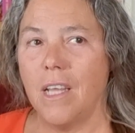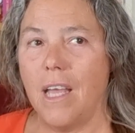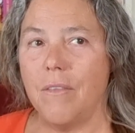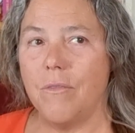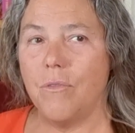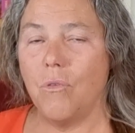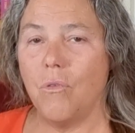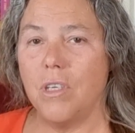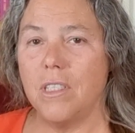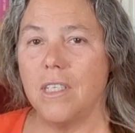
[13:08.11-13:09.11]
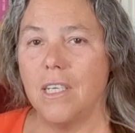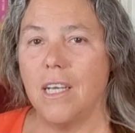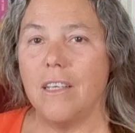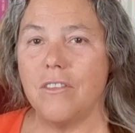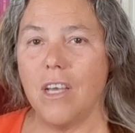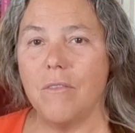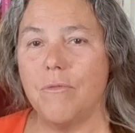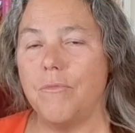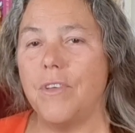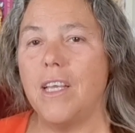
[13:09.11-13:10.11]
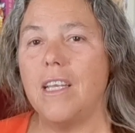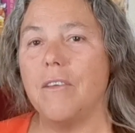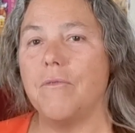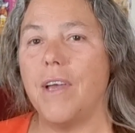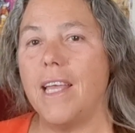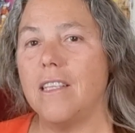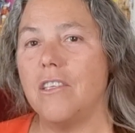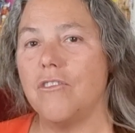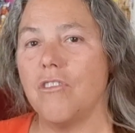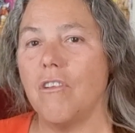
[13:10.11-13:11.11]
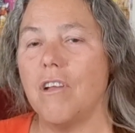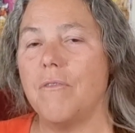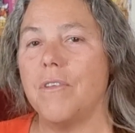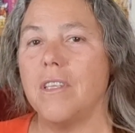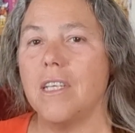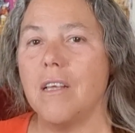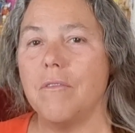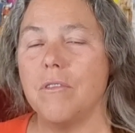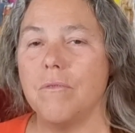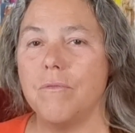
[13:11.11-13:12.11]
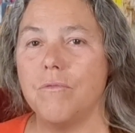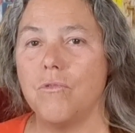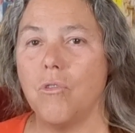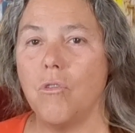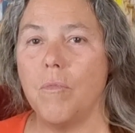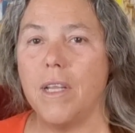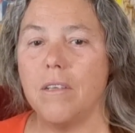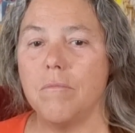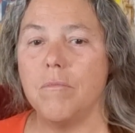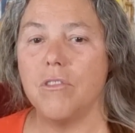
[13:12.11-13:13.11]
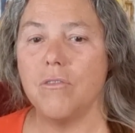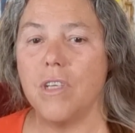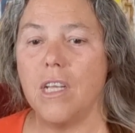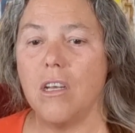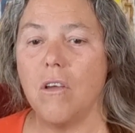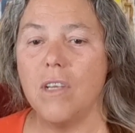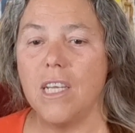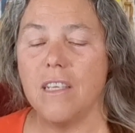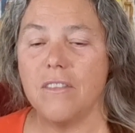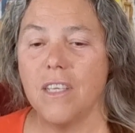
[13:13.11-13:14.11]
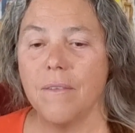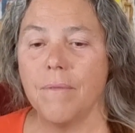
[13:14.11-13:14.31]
And Thorn, aside from feeling vaguely sorry for the level of torment, misery, and loneliness,